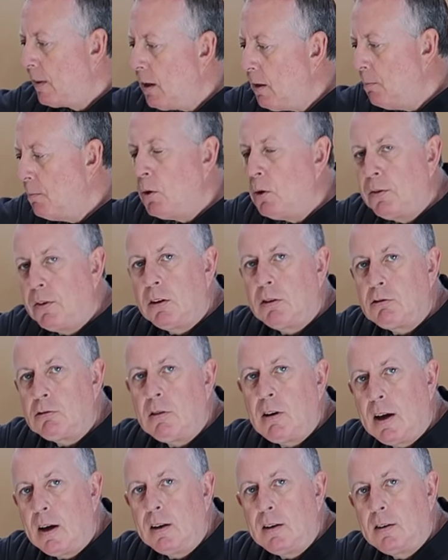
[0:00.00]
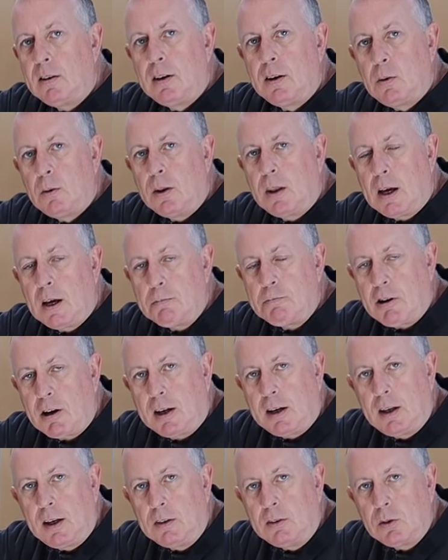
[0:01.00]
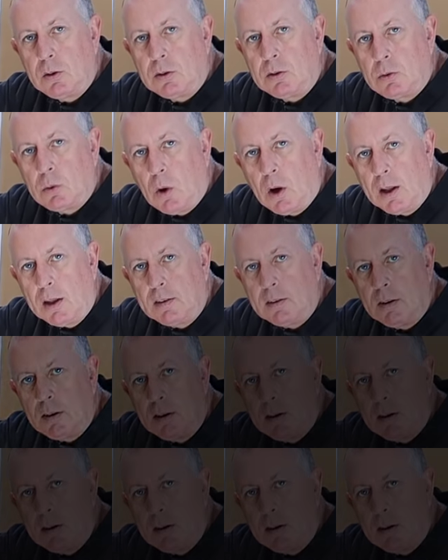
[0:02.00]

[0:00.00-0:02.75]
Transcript: and move this around without breaking into a sweat.